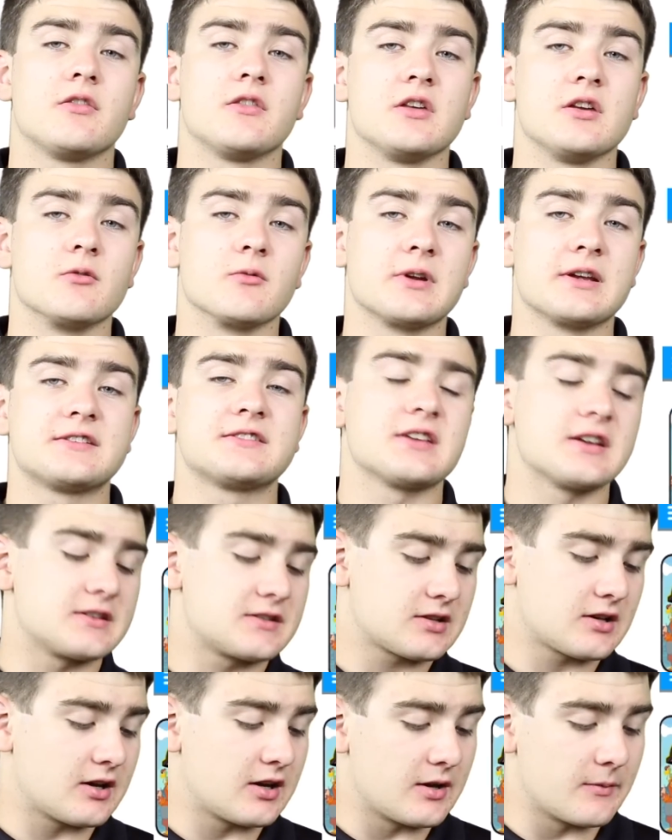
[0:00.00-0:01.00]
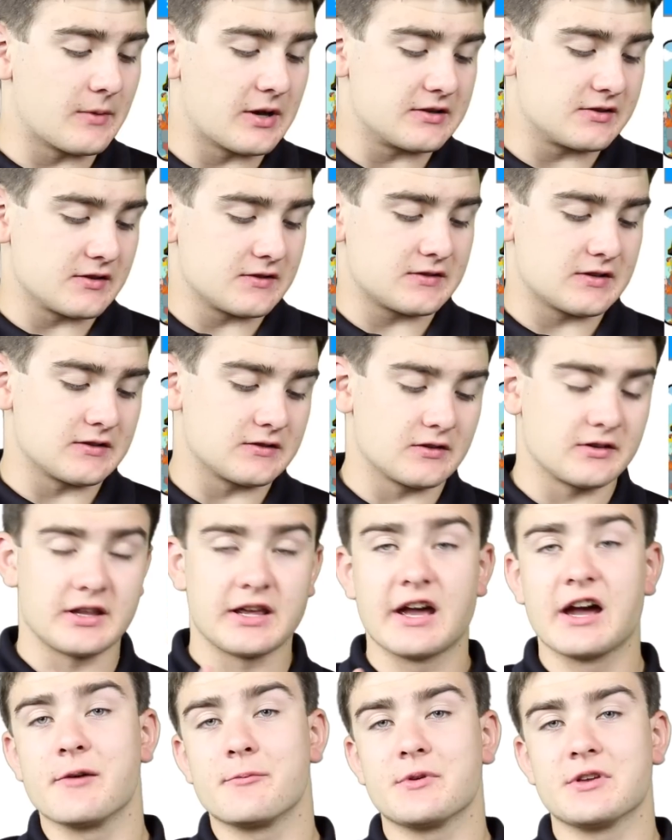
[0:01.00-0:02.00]
The reset time, as it says on
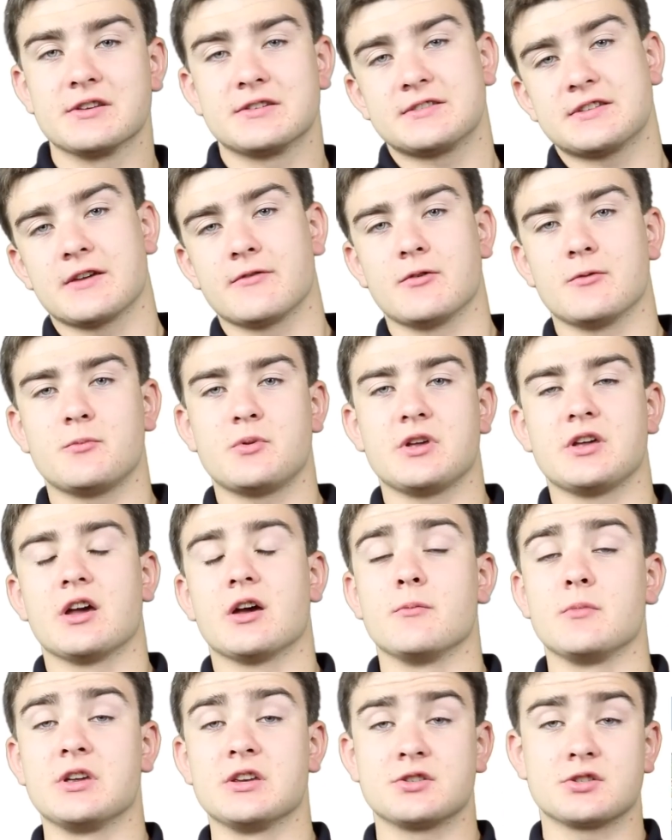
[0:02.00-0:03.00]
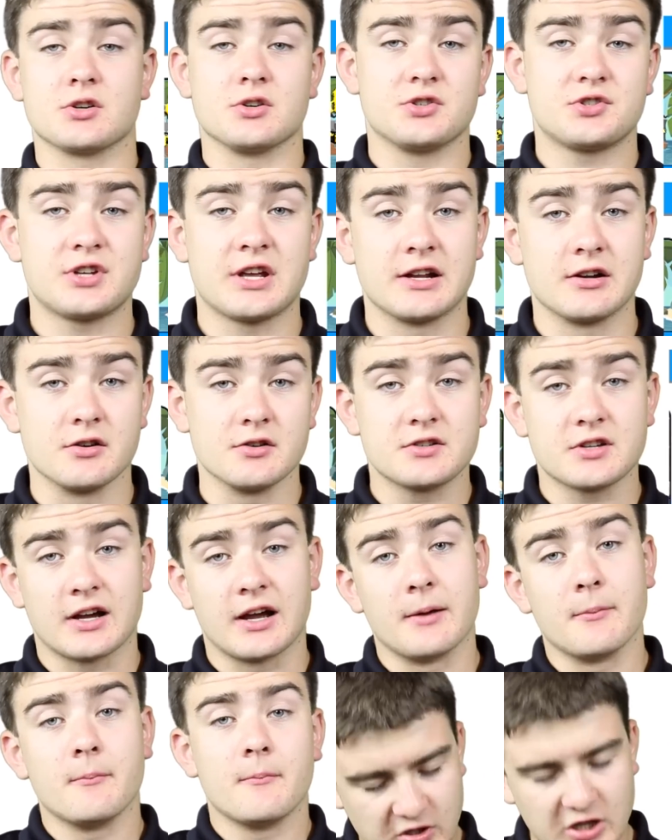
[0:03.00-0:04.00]
the app, is 7 p.m. Eastern Standard
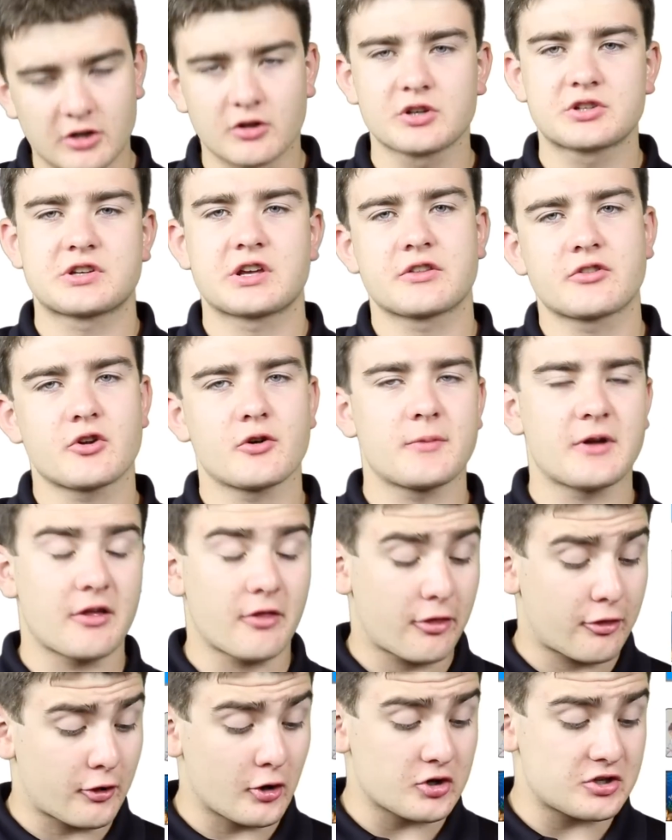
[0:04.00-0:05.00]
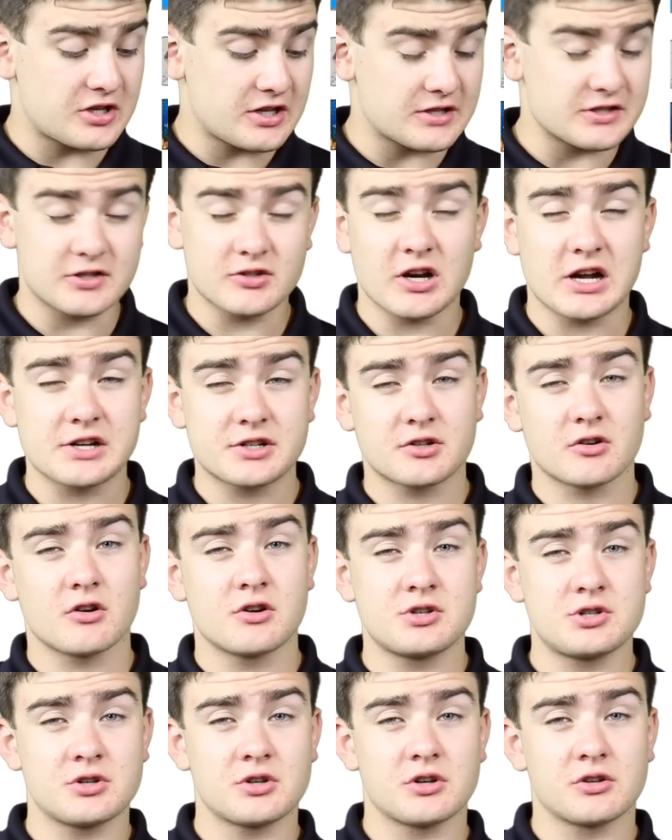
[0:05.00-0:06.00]
Time. And it looks like there are about 13 scratch
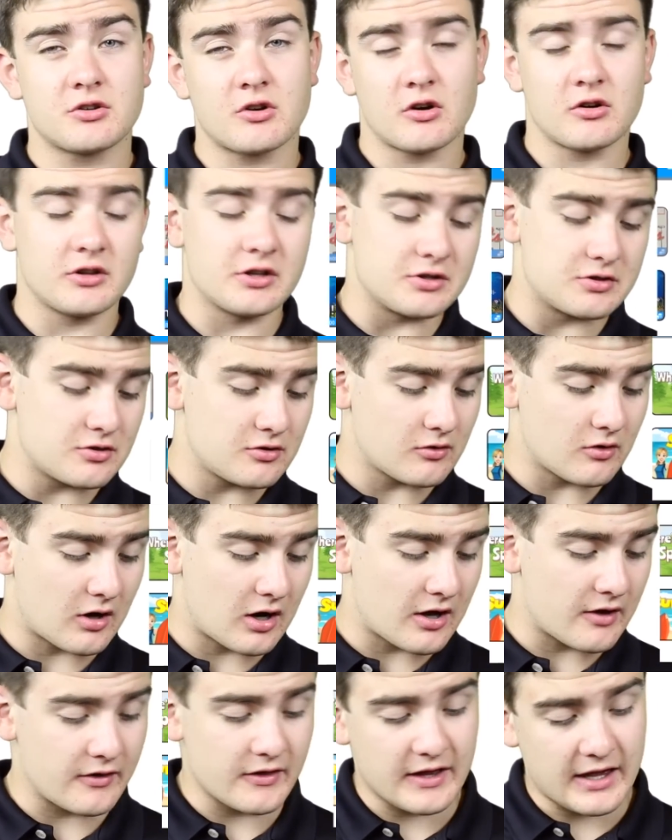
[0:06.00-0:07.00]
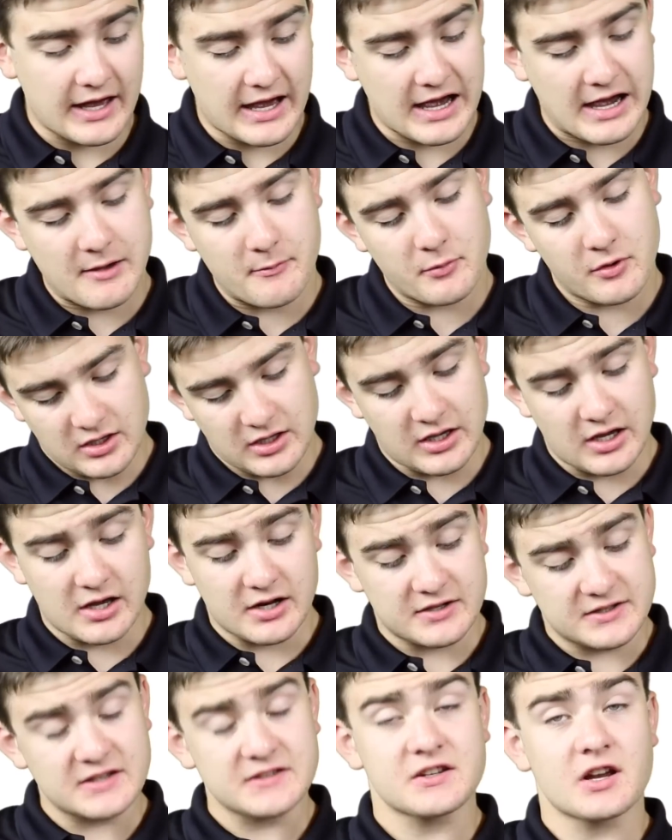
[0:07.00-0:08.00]
cards you can currently do on the app.
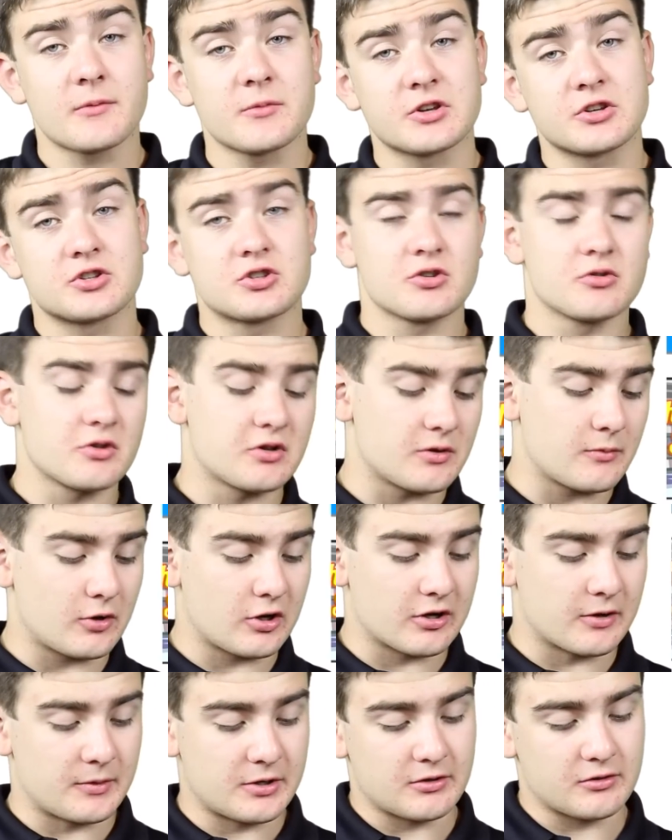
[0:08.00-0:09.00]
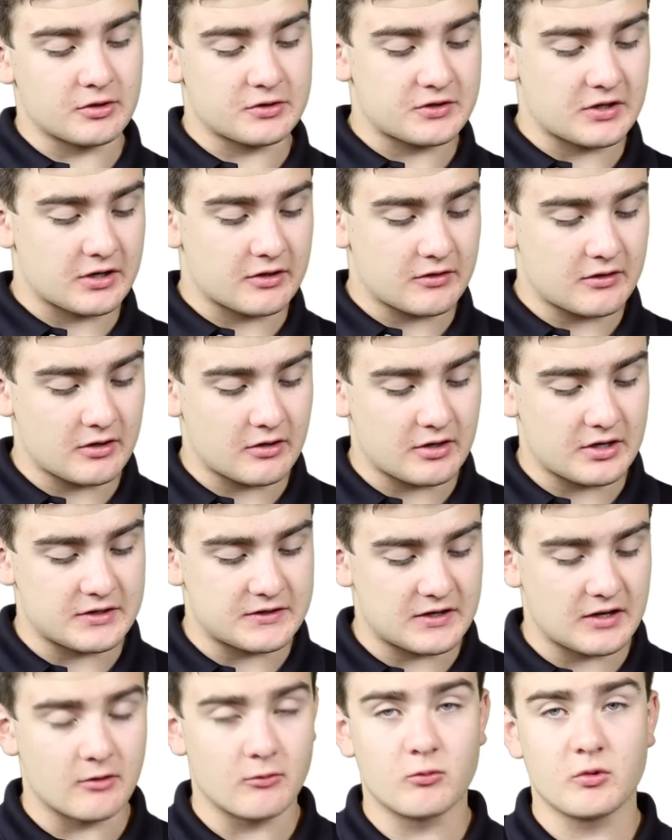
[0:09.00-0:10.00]
And it says coming soon in the bottom, and it looks like there
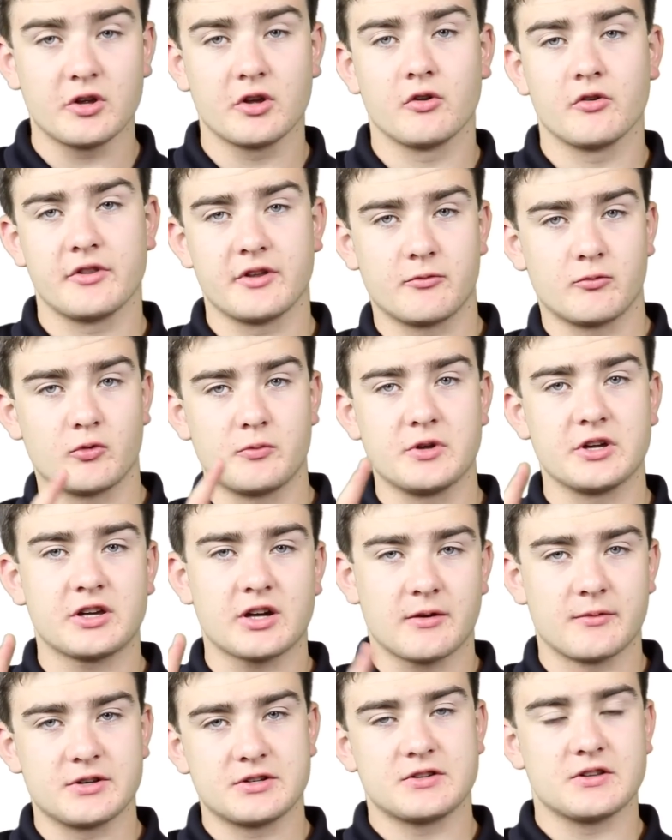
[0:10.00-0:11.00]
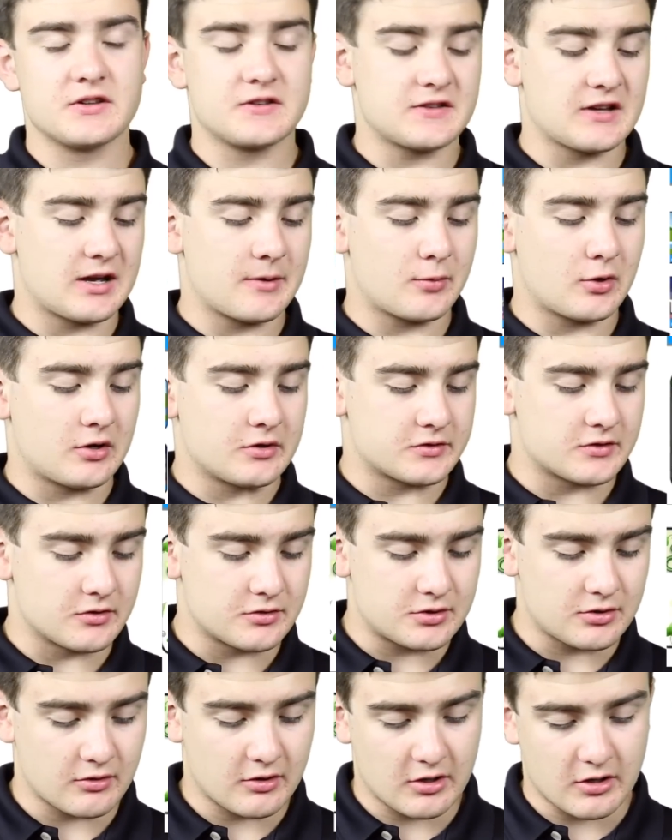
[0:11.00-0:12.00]
is a wheel that will be coming to this app
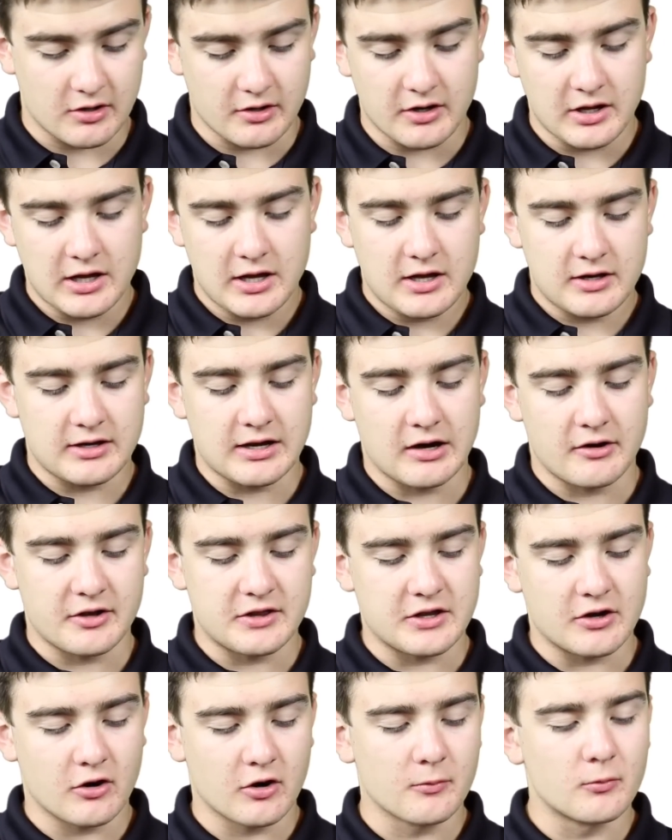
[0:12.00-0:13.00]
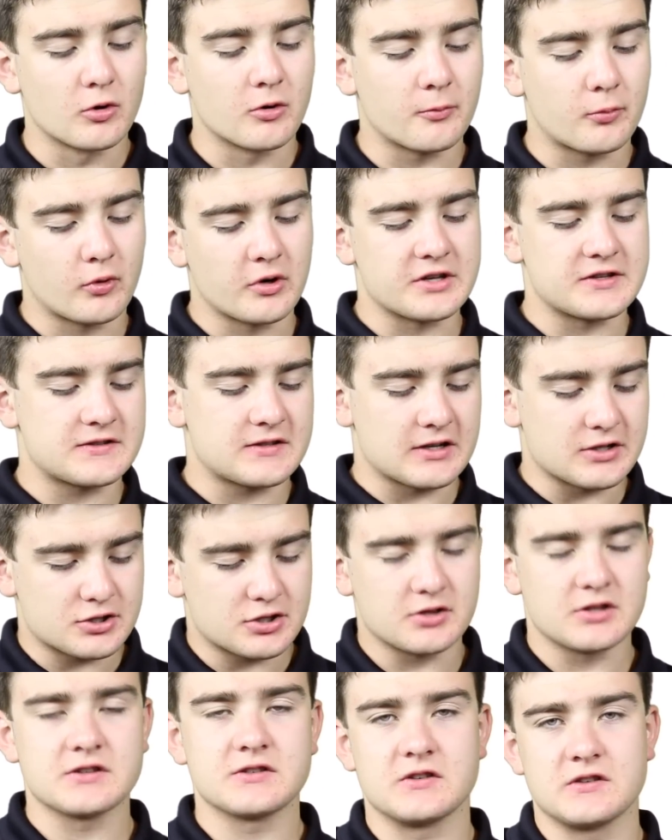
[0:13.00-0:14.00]
also to earn. Now, in the earn more points
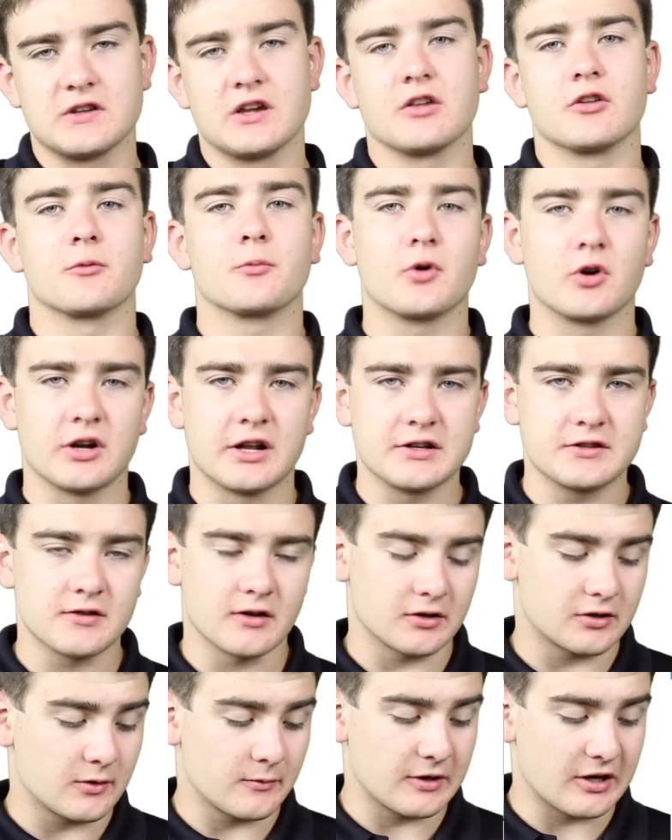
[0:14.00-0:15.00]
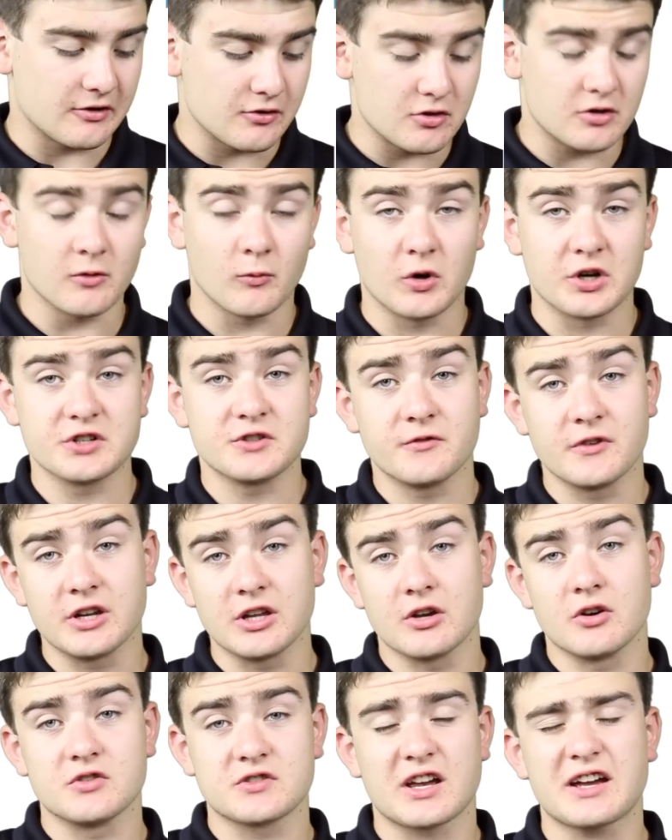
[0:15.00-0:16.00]
section, this is the other part I talked about. You can watch
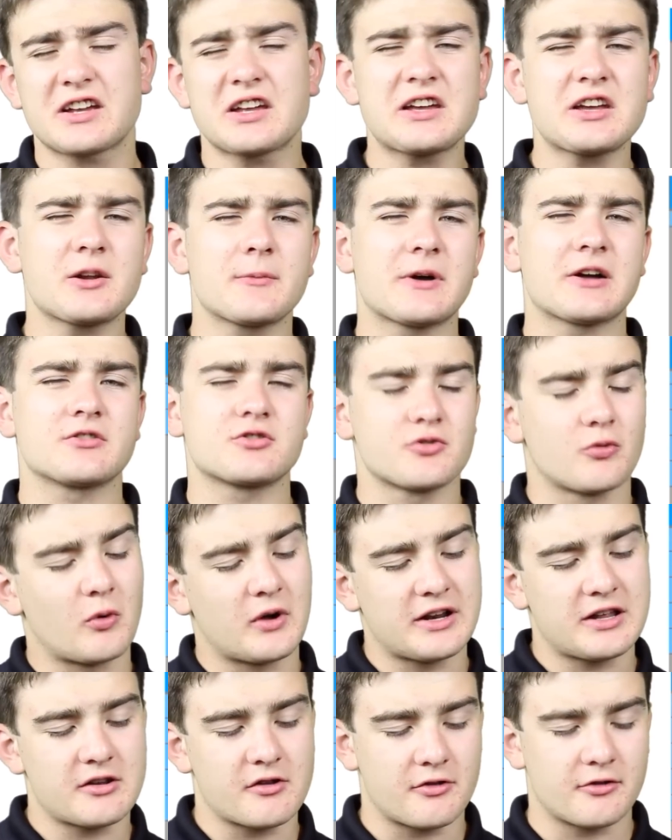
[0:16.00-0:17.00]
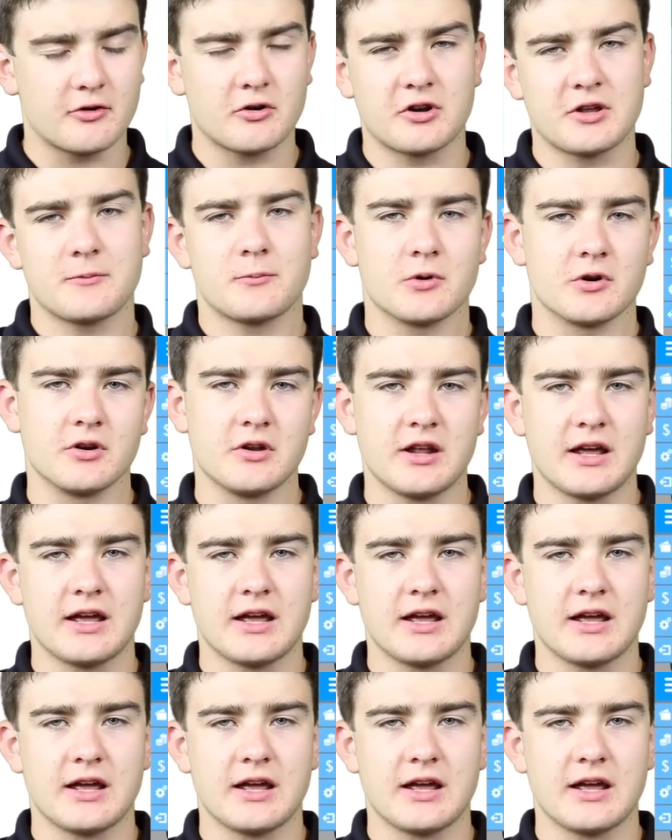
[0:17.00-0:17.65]
videos. I could get about 20 to 30 per